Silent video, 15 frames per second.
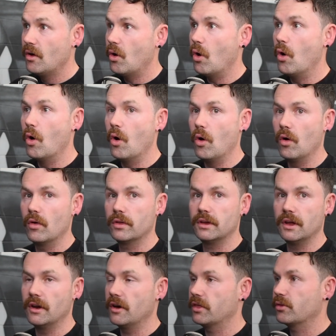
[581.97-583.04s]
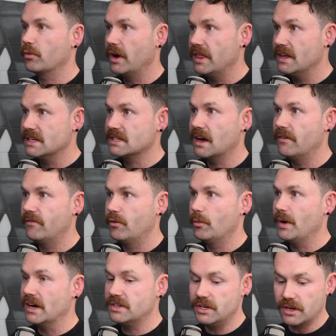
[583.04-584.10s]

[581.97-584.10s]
or 3 of these gun fullbacks.